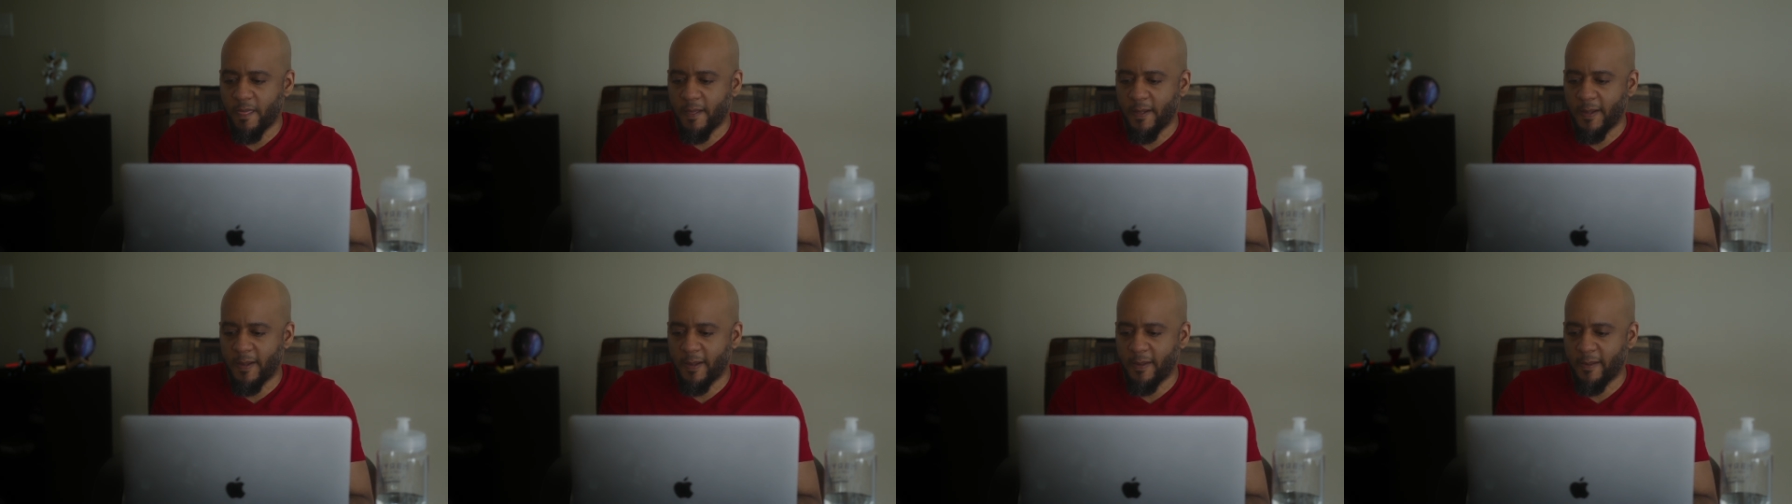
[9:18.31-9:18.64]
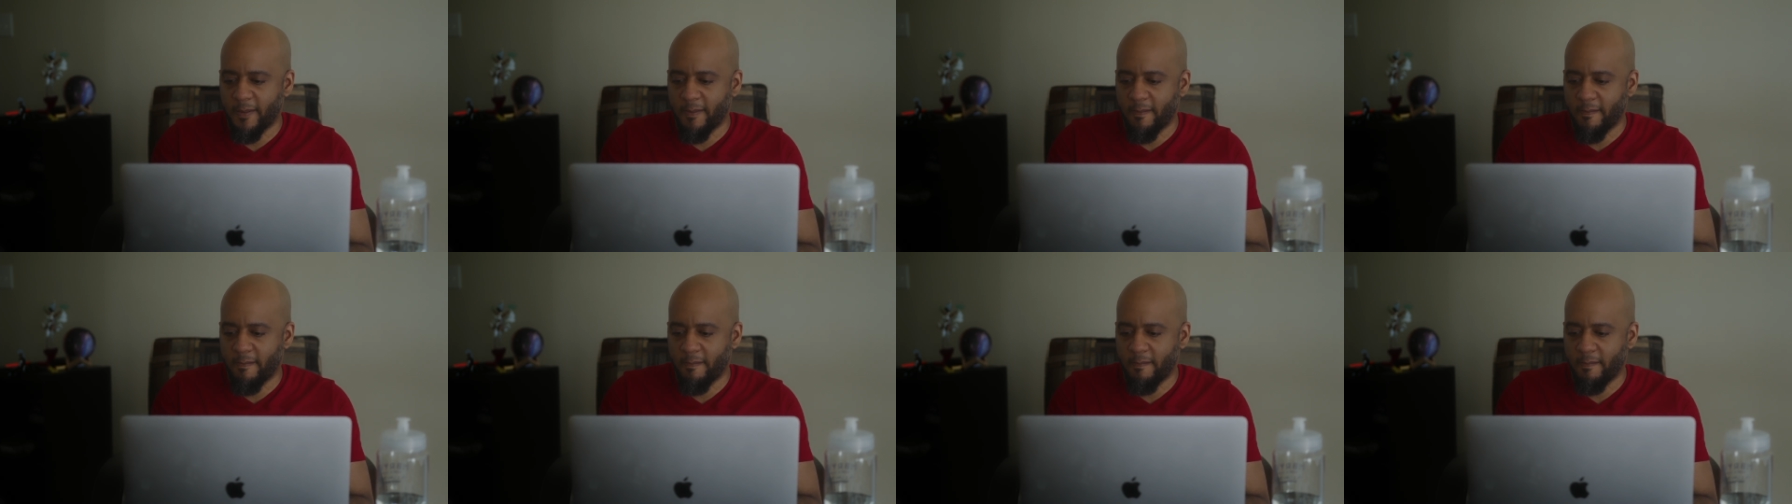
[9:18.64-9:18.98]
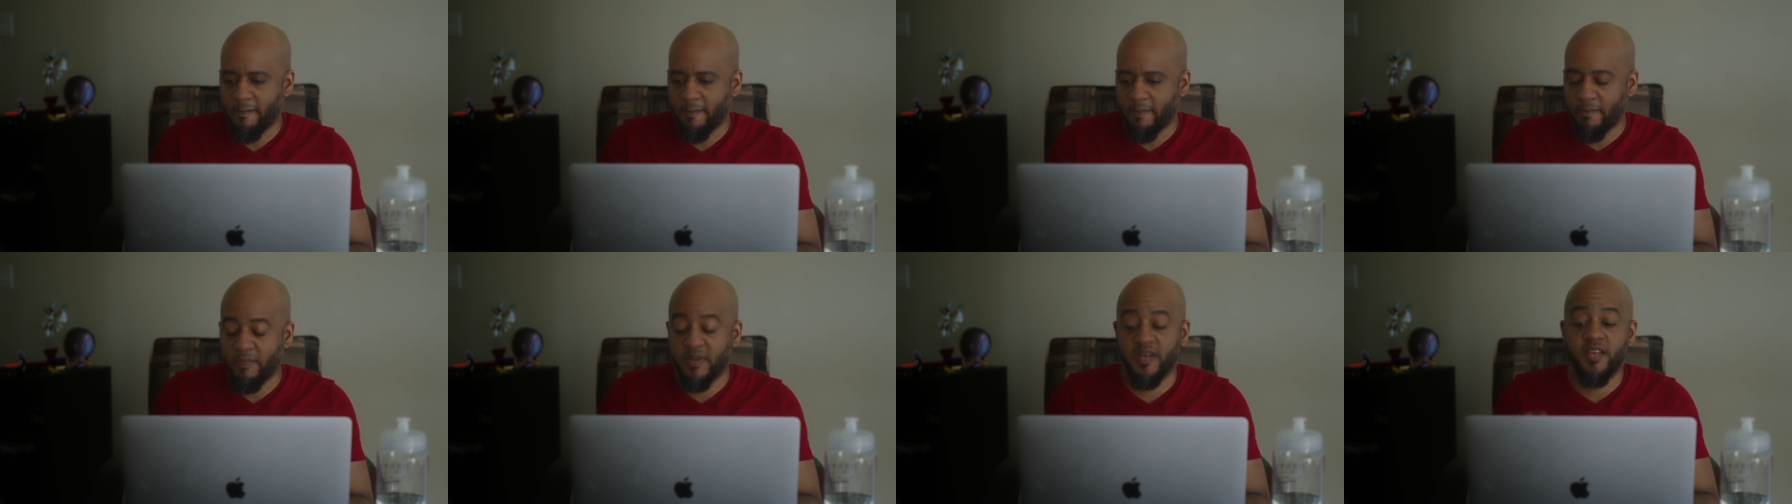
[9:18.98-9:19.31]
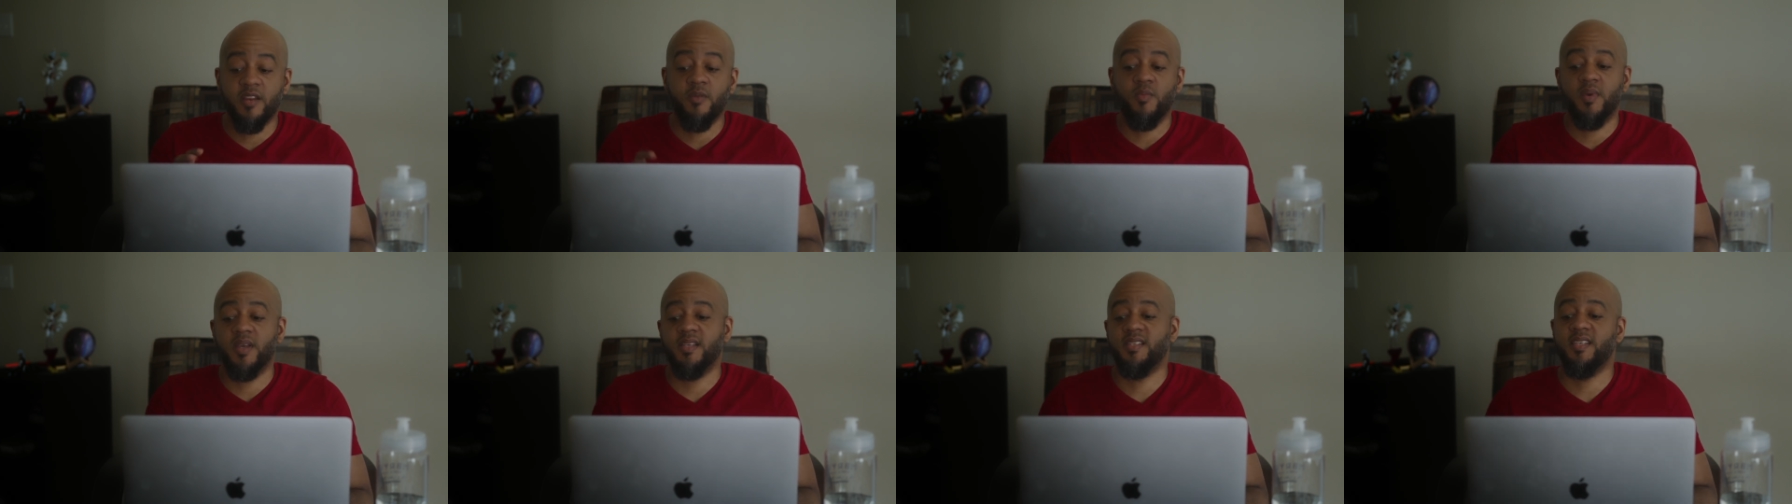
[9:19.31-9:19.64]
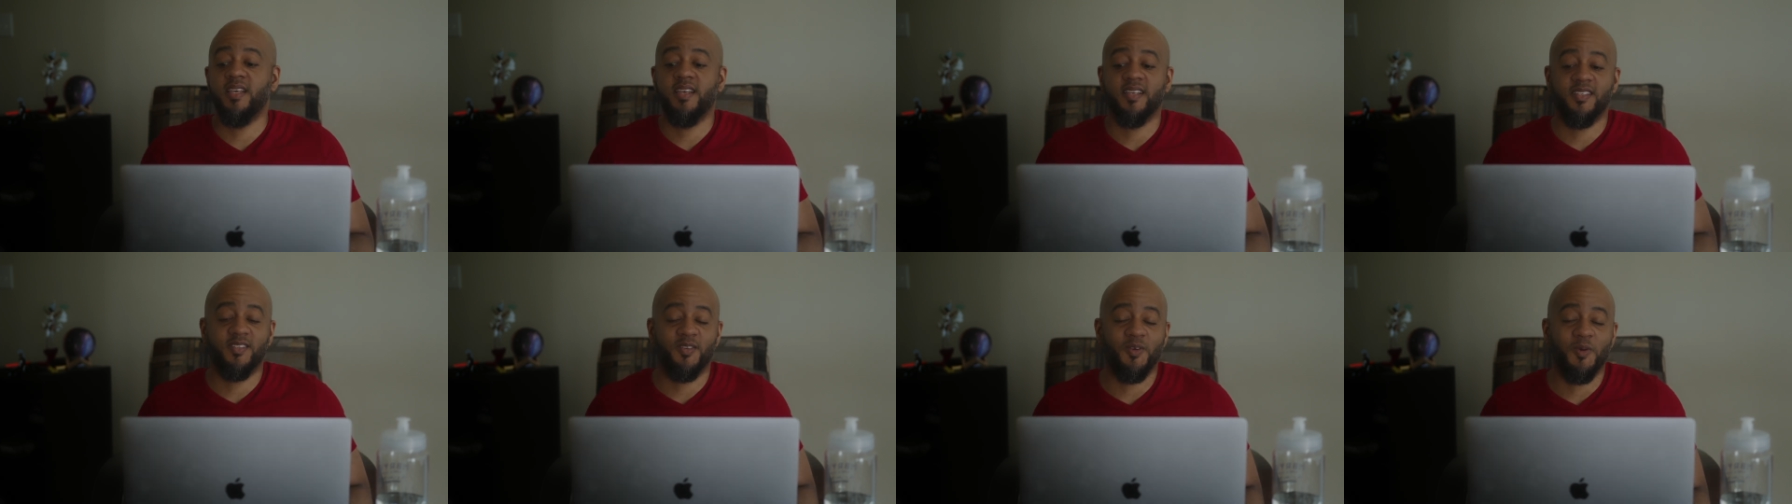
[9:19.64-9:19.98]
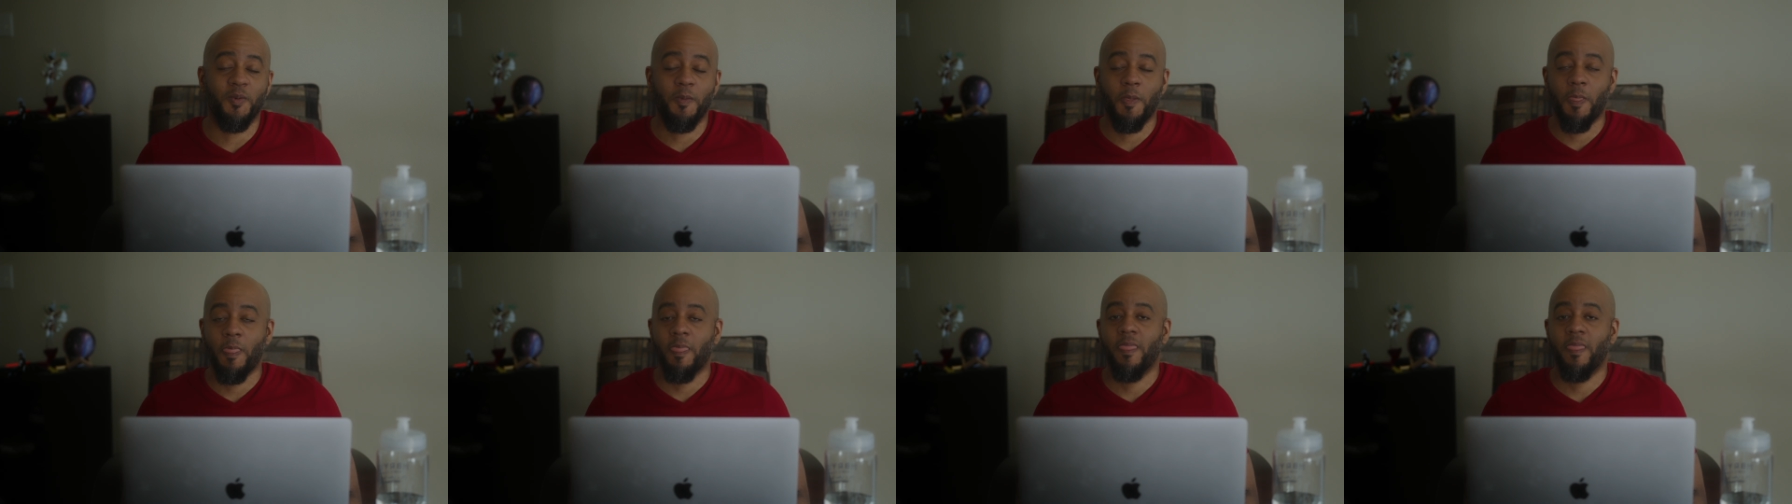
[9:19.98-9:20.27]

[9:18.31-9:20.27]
Um, but anyways, yeah, so